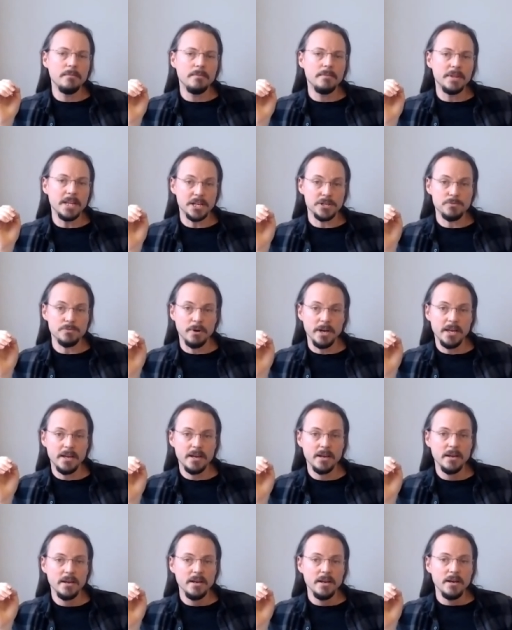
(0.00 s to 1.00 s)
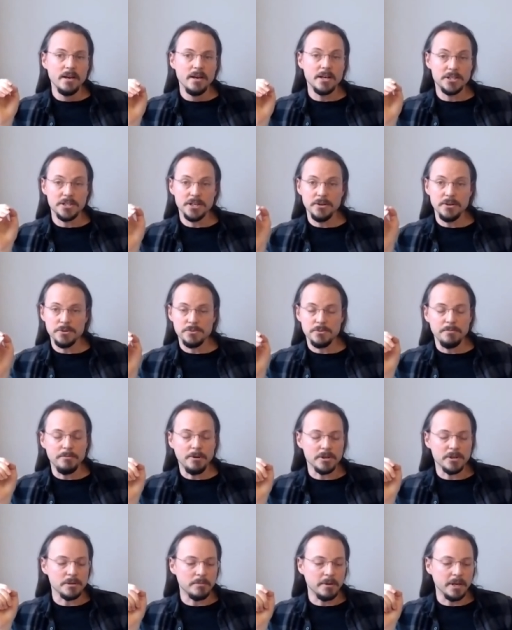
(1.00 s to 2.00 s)
this week, as soon as we
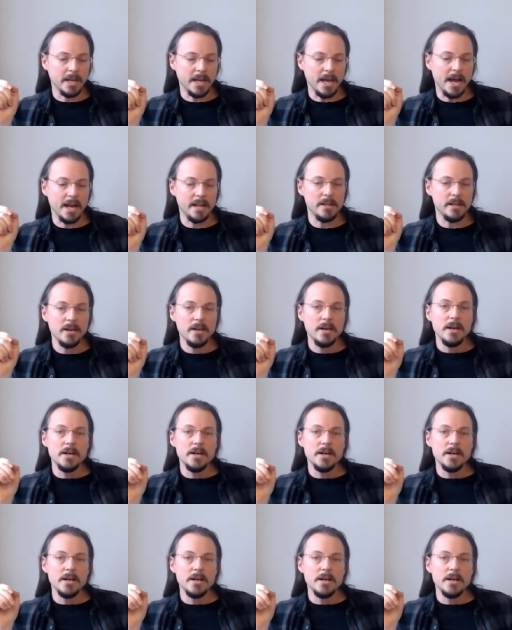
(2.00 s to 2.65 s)
possibly can,